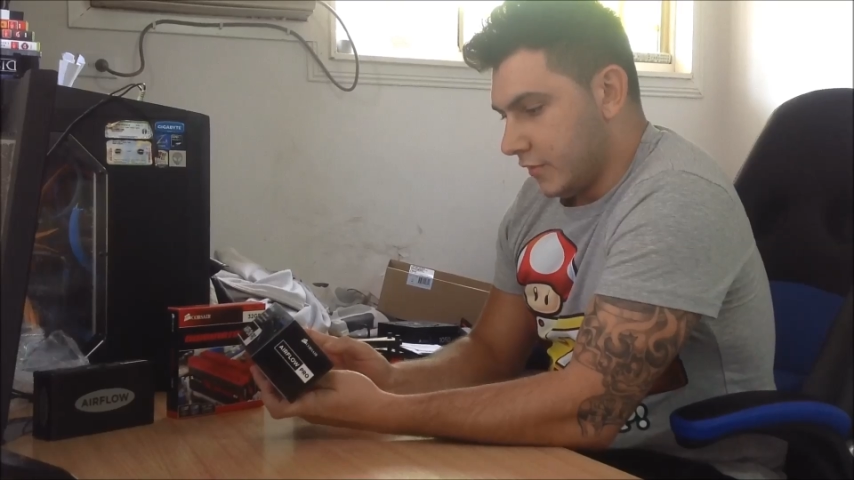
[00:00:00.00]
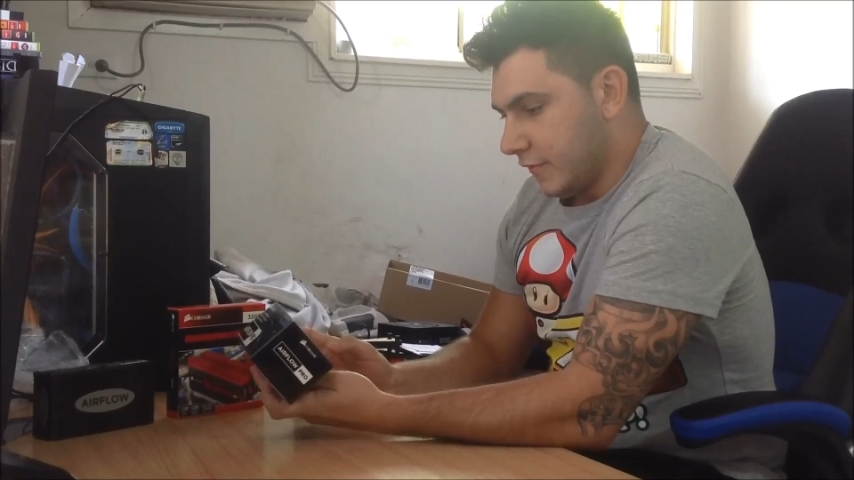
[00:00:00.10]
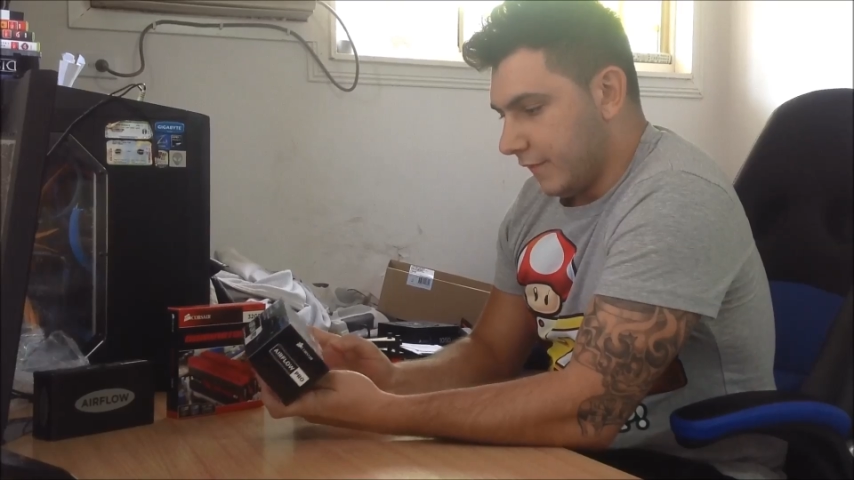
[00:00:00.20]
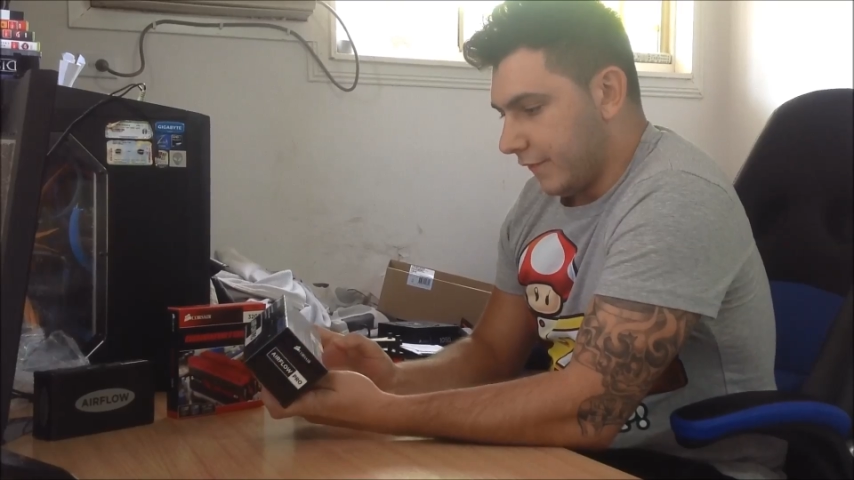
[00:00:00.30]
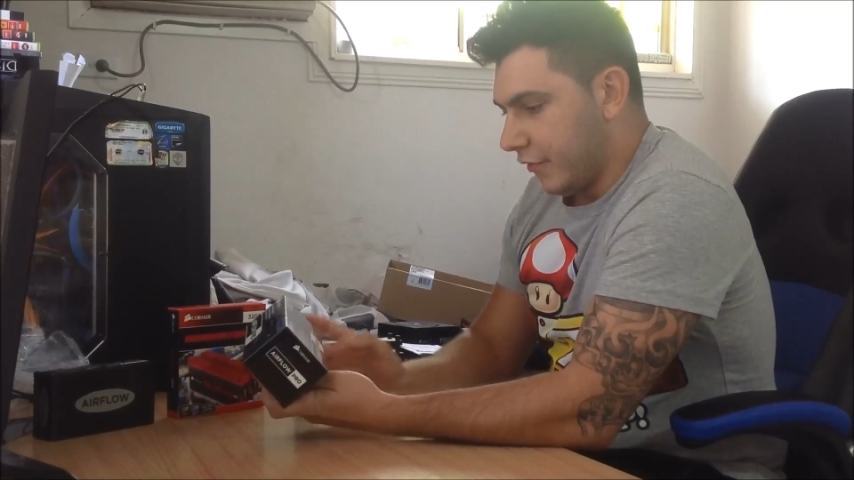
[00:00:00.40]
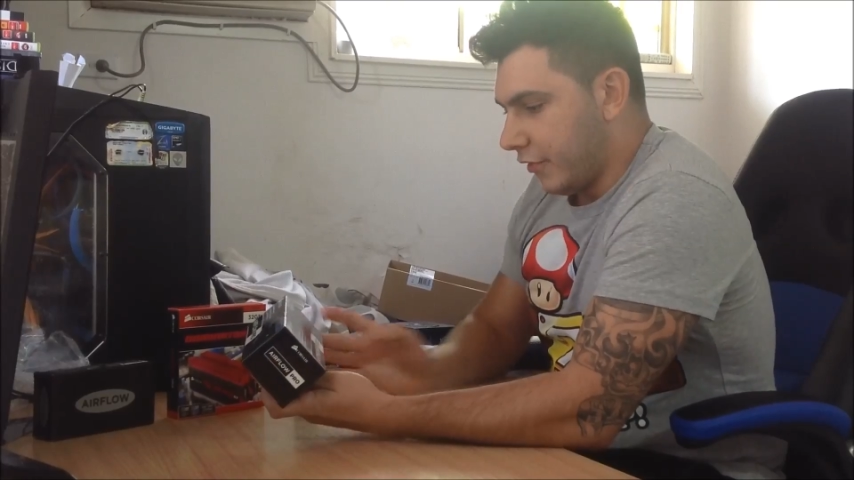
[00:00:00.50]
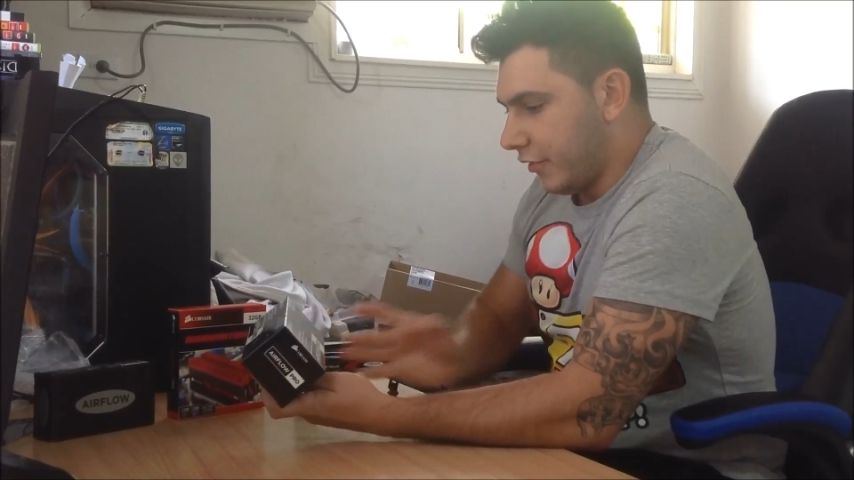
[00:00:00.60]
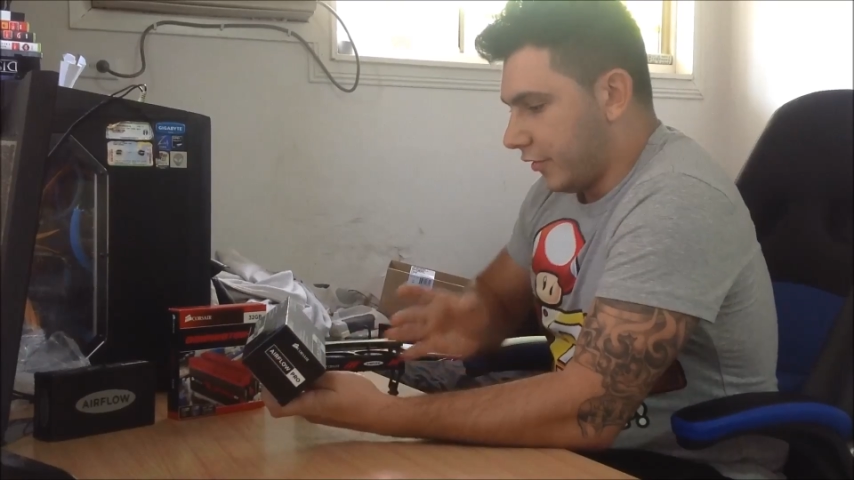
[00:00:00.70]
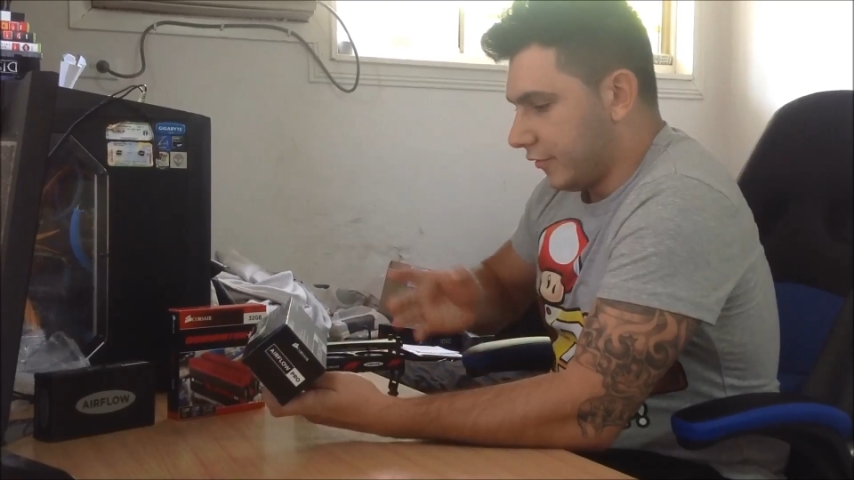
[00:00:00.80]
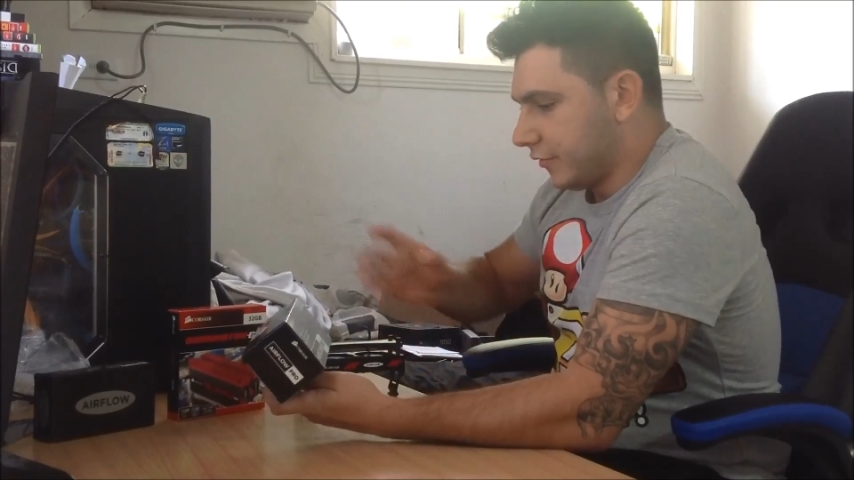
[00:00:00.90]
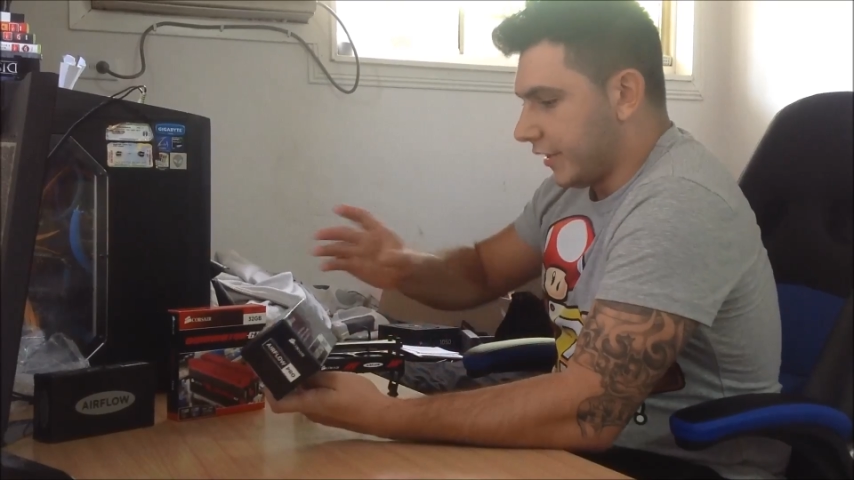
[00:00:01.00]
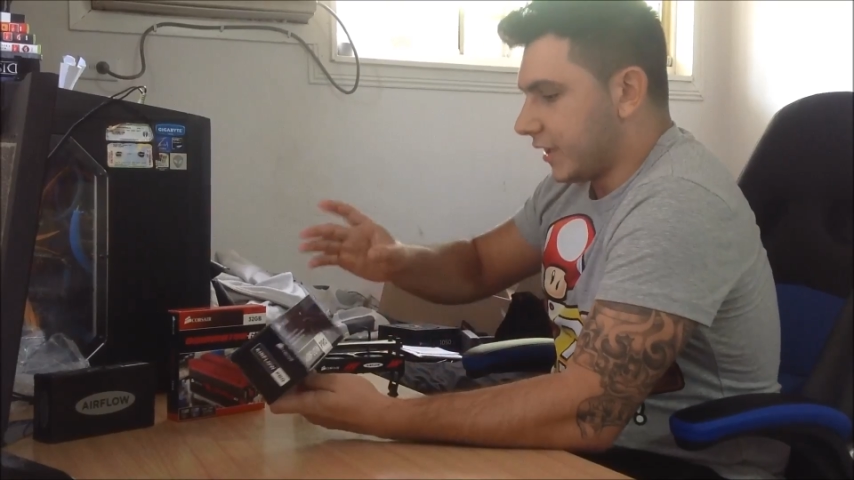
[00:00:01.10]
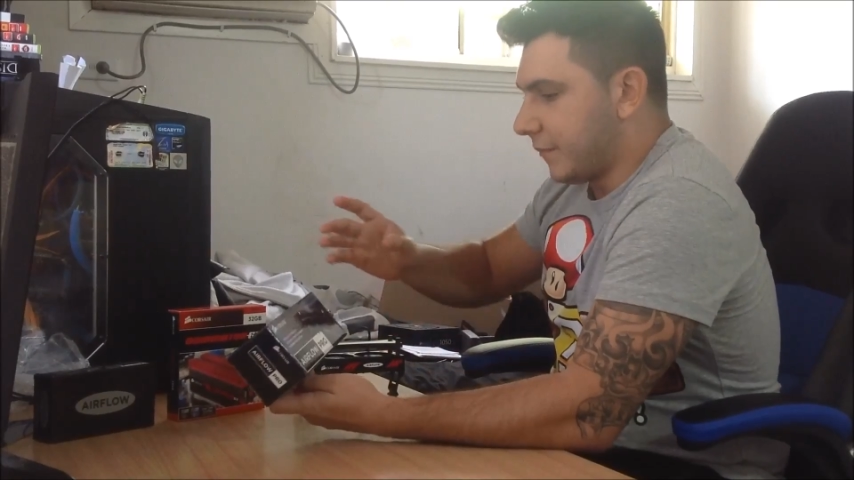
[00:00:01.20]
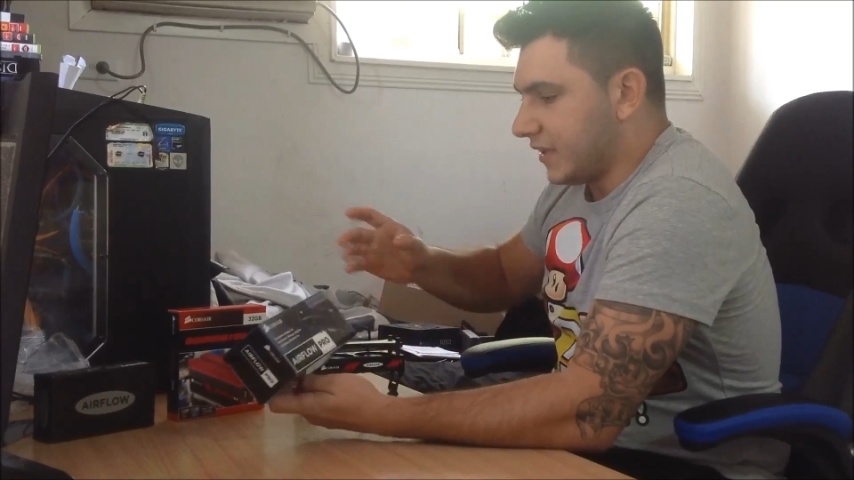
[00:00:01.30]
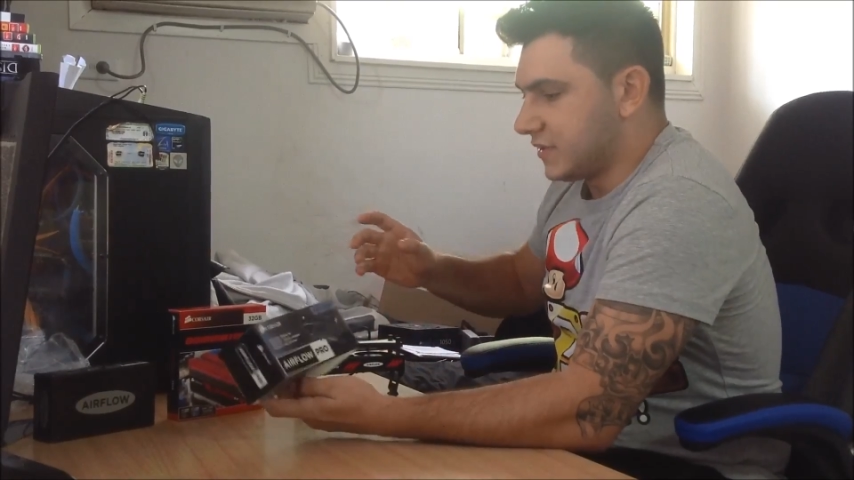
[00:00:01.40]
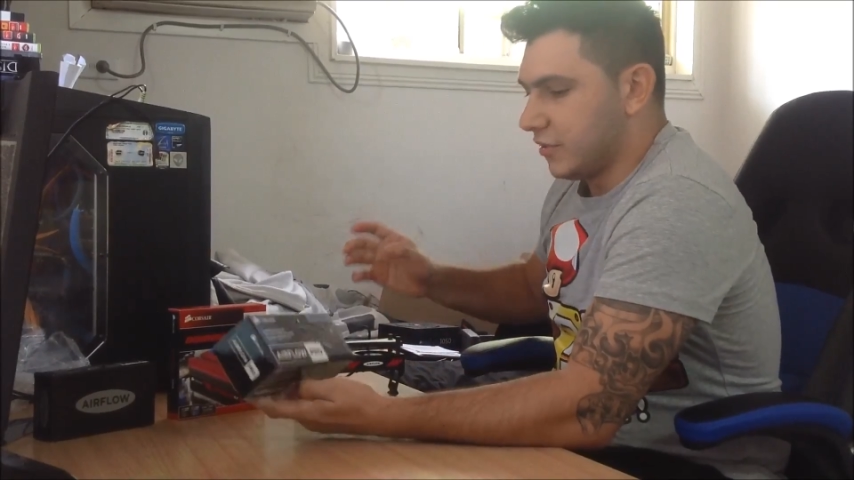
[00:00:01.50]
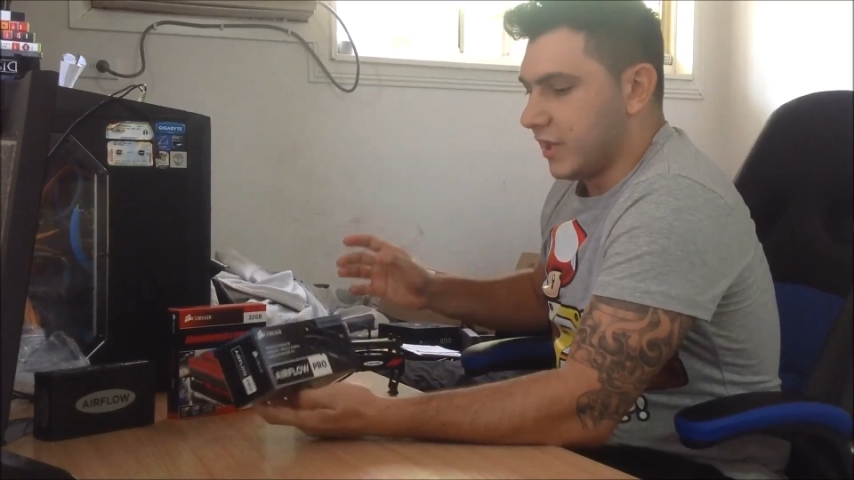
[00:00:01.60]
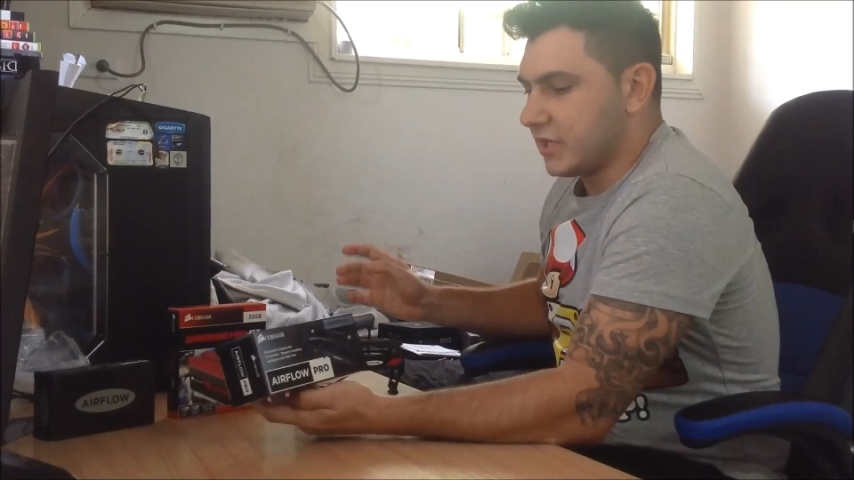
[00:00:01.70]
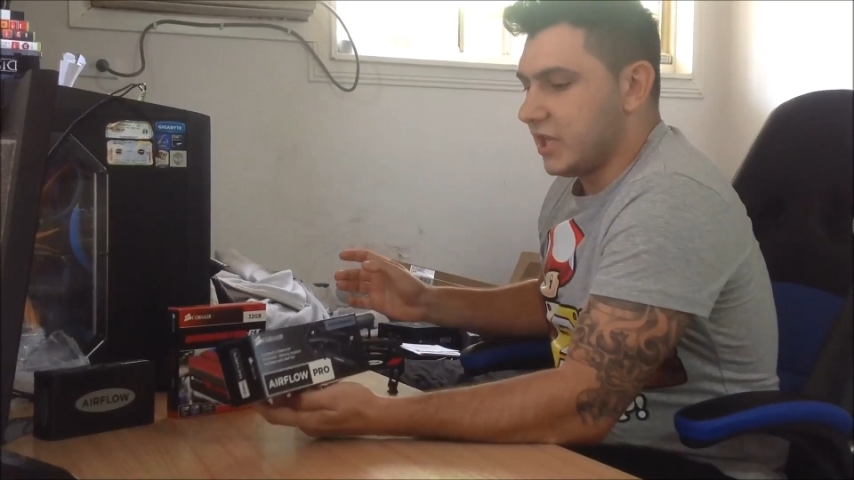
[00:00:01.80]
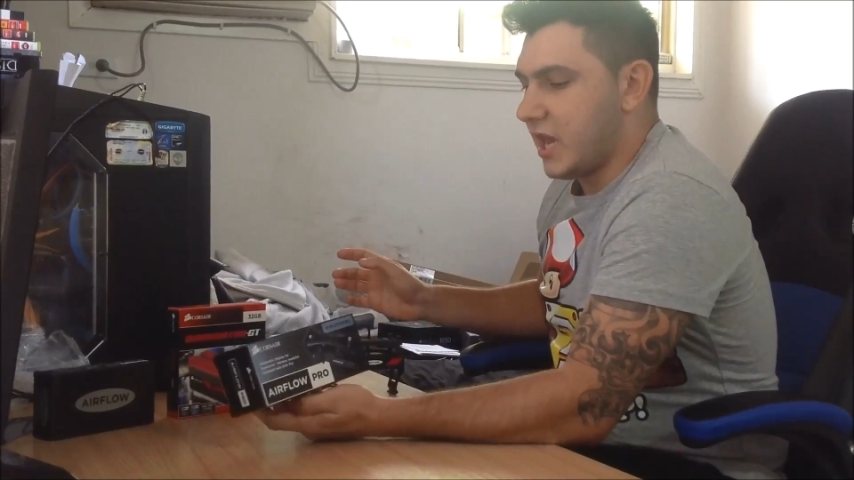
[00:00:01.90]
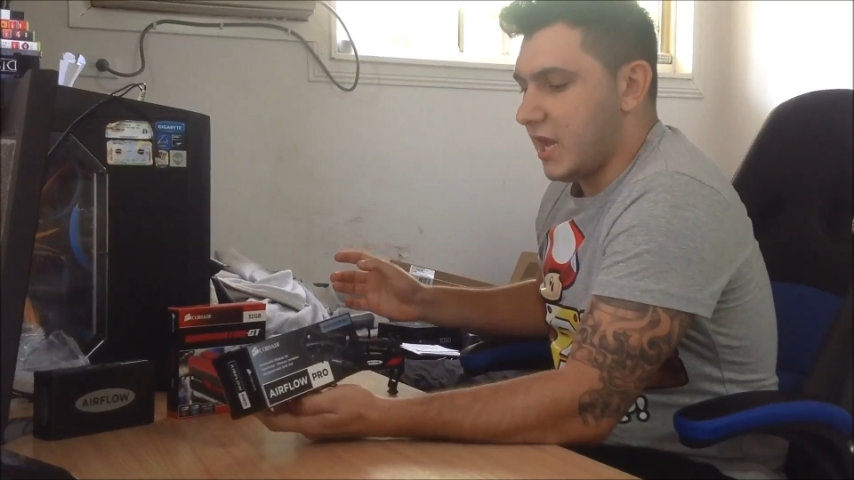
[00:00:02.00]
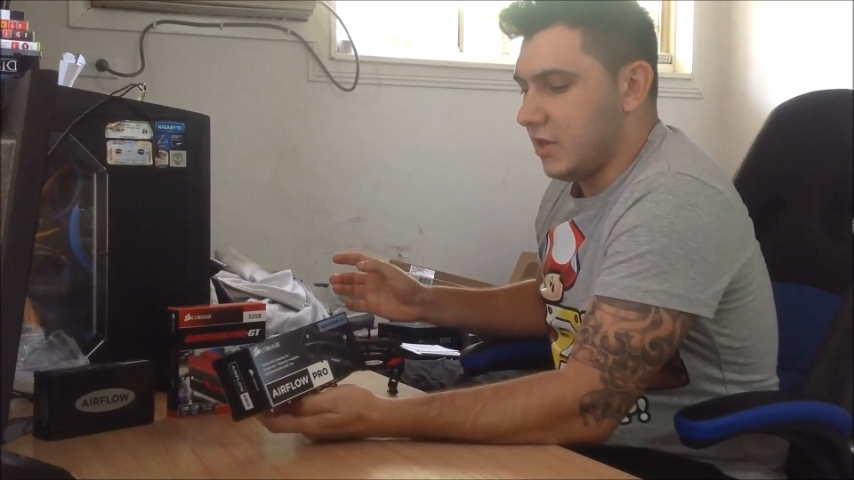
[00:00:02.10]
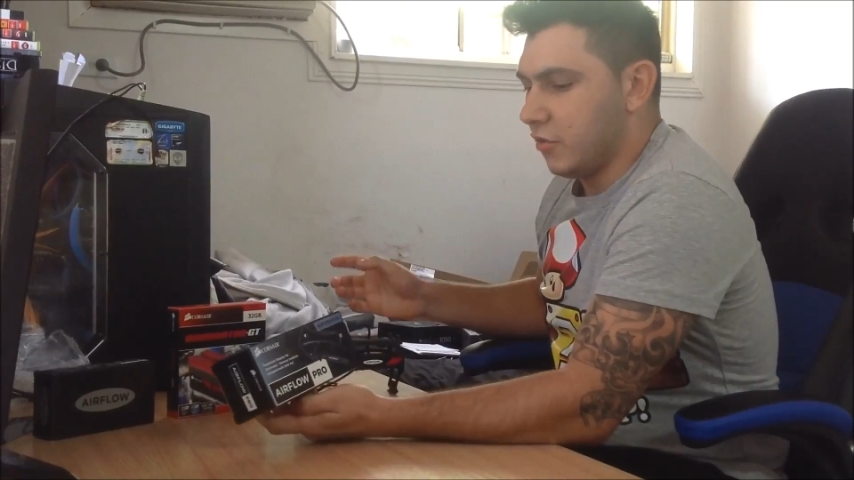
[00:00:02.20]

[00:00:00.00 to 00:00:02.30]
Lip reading: for like based on like your heat